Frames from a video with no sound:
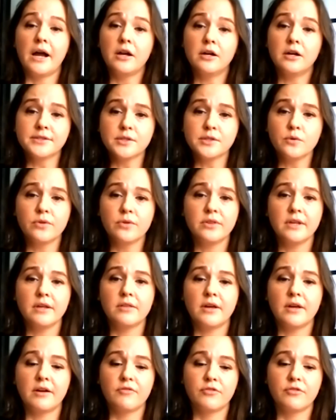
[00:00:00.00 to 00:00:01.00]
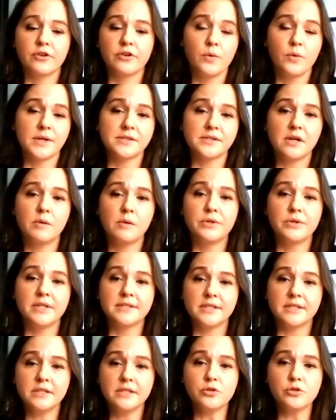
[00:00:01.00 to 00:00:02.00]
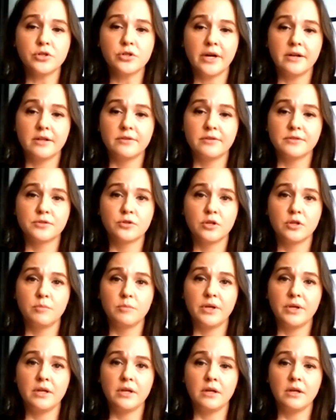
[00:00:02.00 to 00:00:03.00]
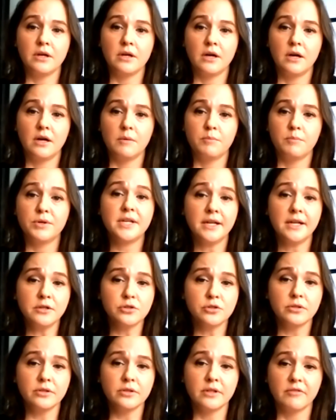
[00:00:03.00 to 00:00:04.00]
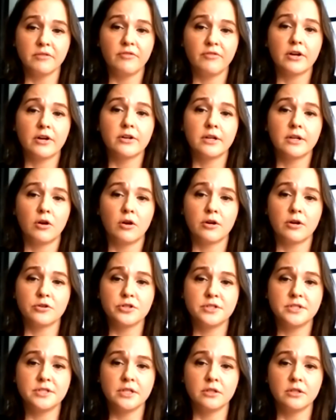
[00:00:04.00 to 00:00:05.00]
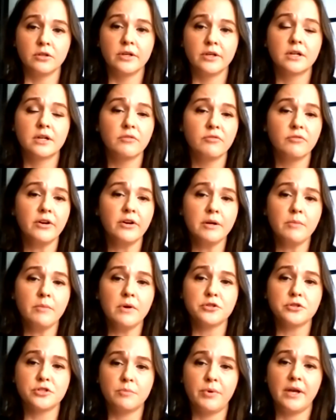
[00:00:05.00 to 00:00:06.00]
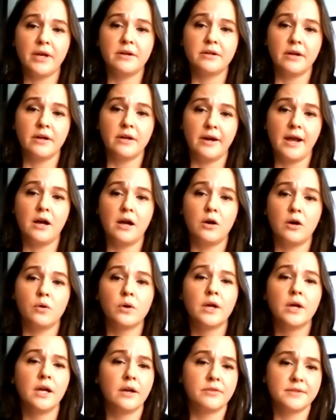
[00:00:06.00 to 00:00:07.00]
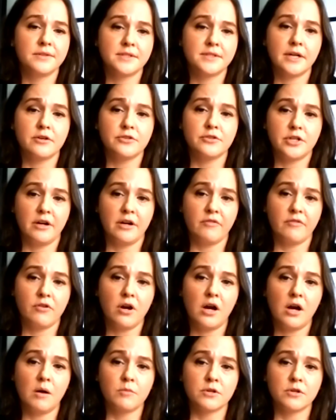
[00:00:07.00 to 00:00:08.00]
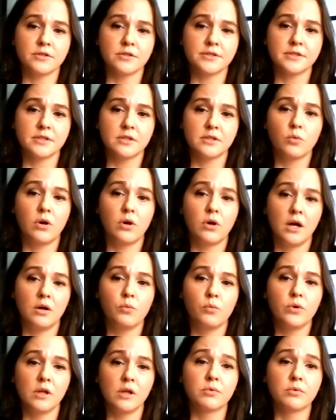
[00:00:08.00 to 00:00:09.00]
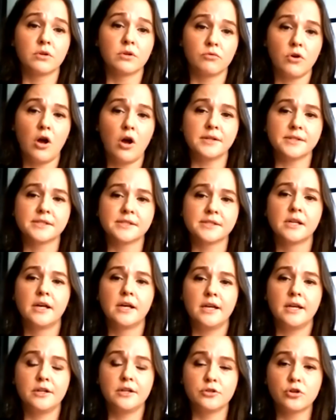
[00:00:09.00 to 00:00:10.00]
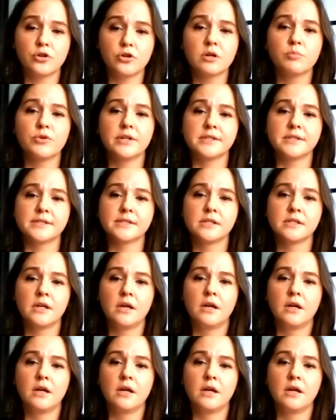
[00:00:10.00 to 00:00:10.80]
I also think that for US companies in China, this could be potentially a very large deal. It'll very much depend on how the Secretary of Commerce, Wilbur Ross, interprets